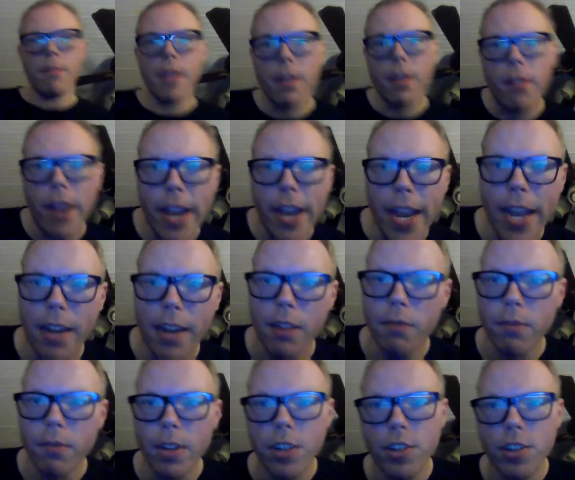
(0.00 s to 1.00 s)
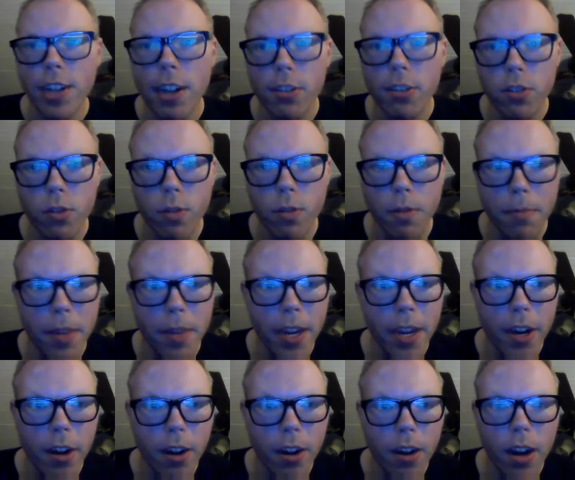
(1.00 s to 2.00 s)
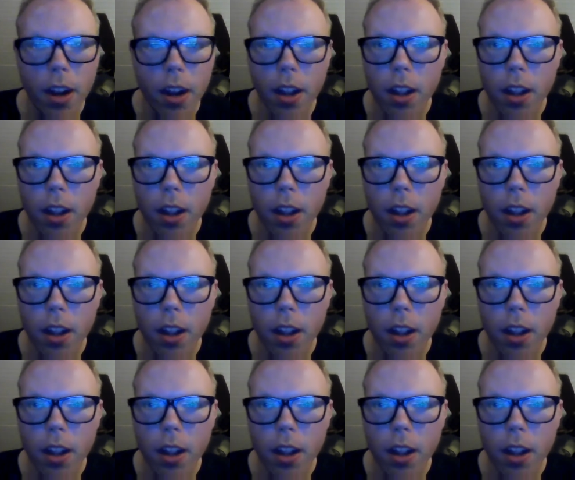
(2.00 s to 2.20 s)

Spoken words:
me go ahead and reach out to him here.